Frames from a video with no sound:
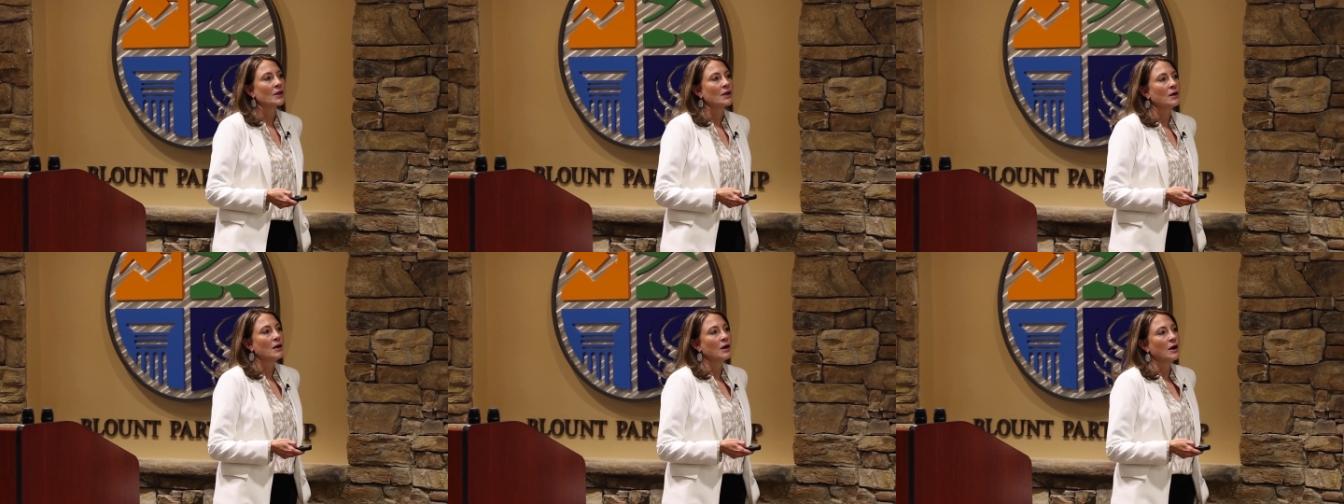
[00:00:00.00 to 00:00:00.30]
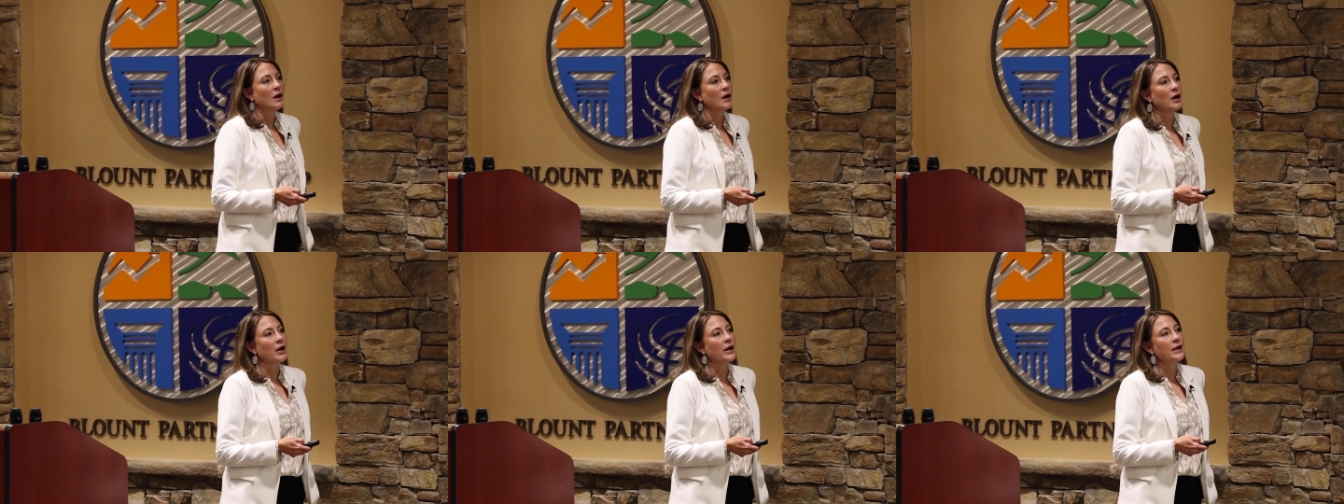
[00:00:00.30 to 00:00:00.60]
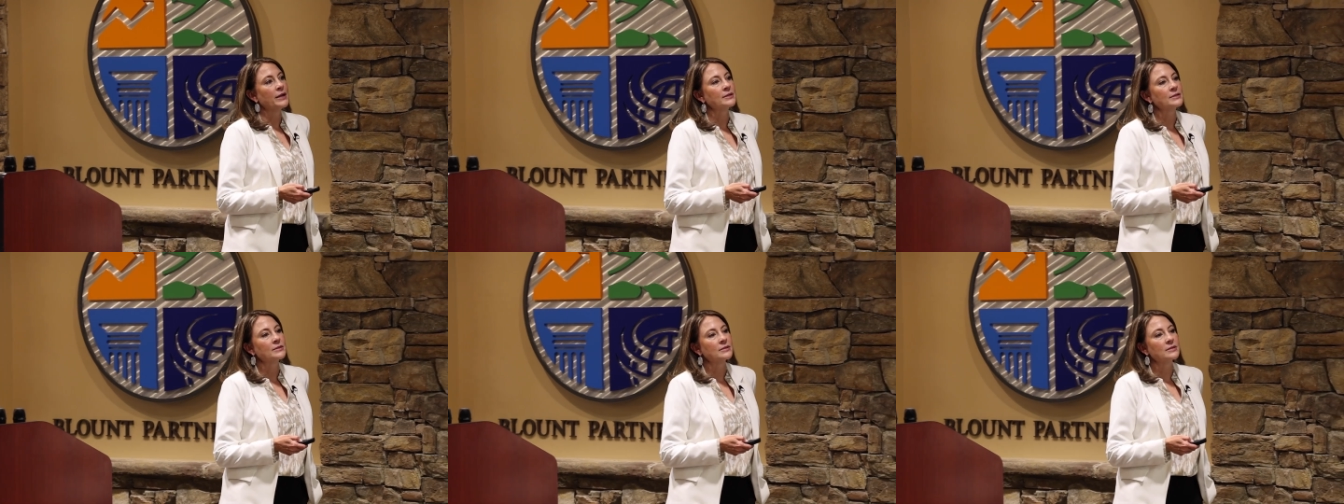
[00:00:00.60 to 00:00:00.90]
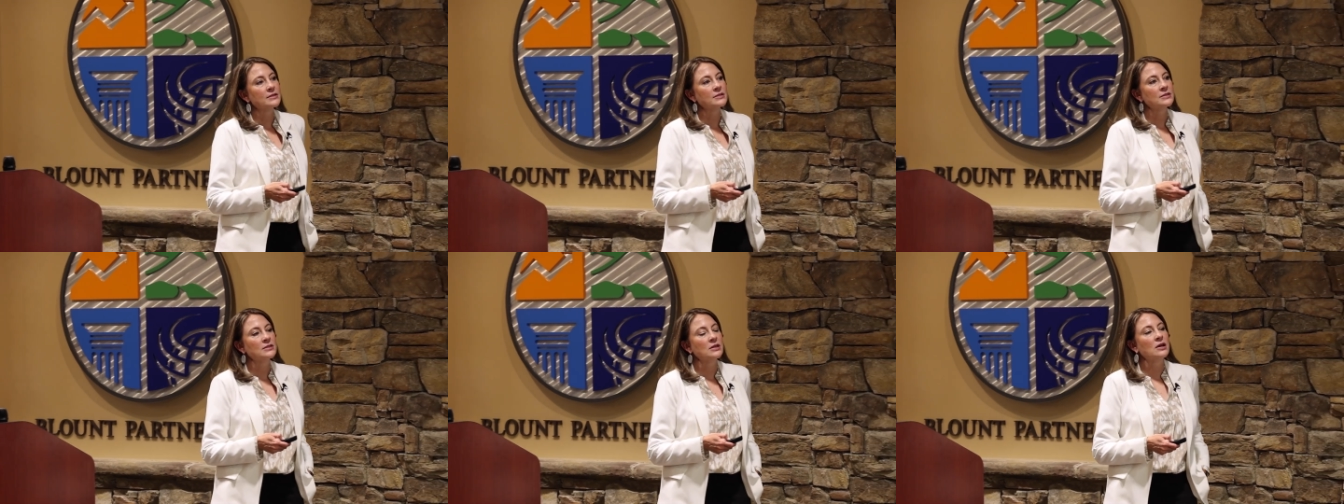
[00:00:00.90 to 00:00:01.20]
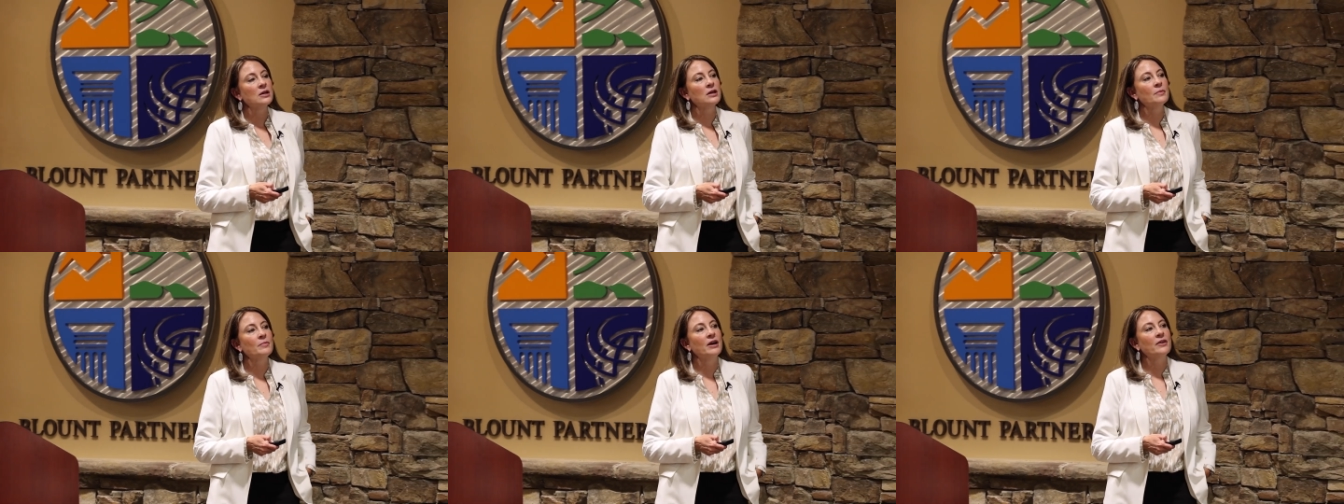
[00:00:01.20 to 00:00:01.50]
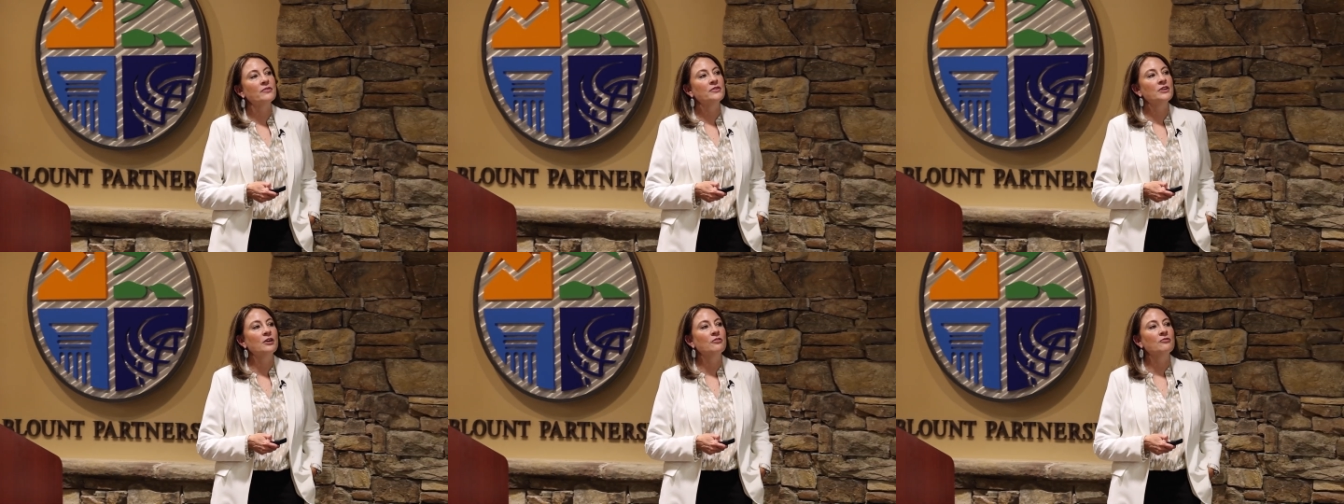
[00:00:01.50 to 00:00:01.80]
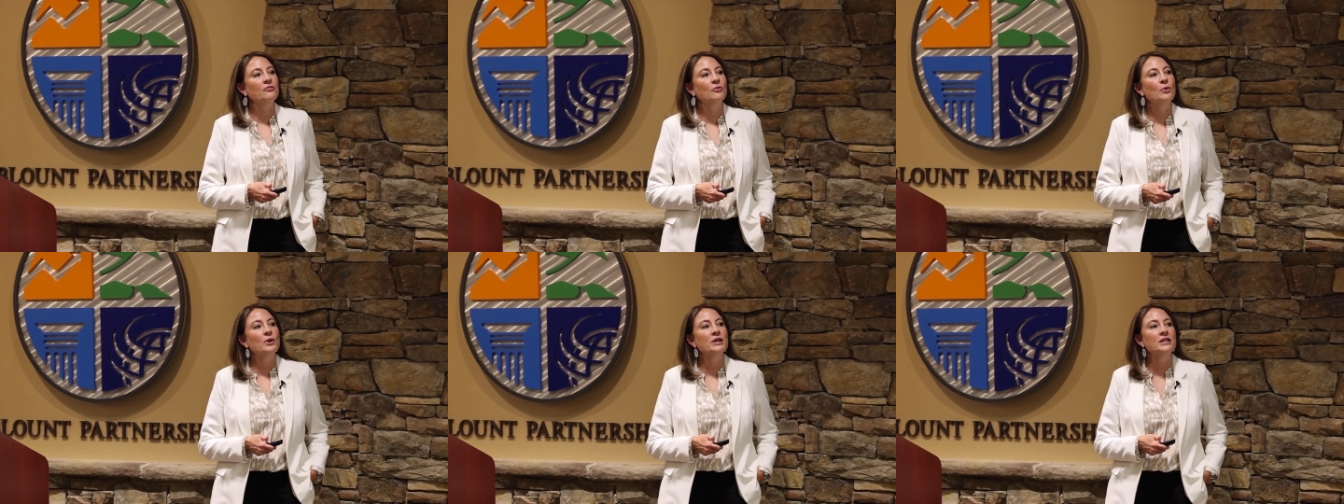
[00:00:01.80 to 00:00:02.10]
All right, let's talk about the
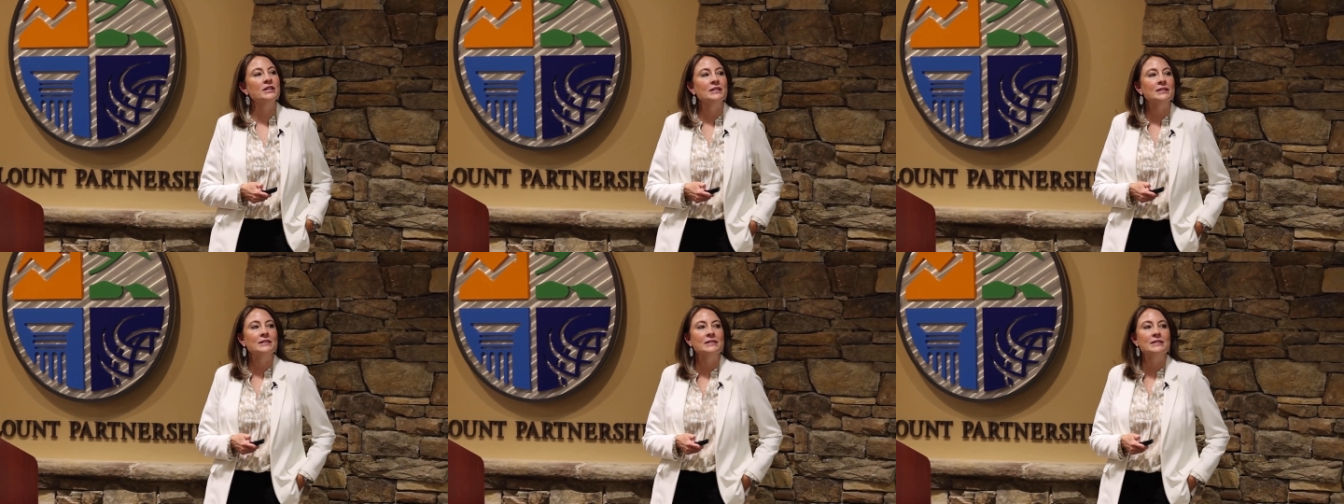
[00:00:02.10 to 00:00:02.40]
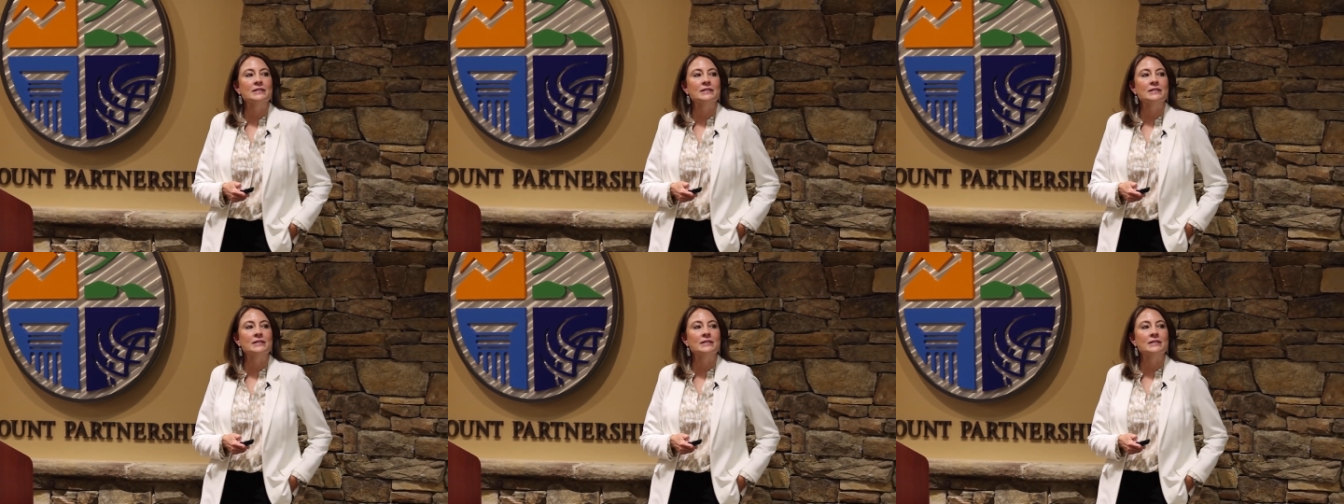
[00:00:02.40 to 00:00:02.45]
avoiding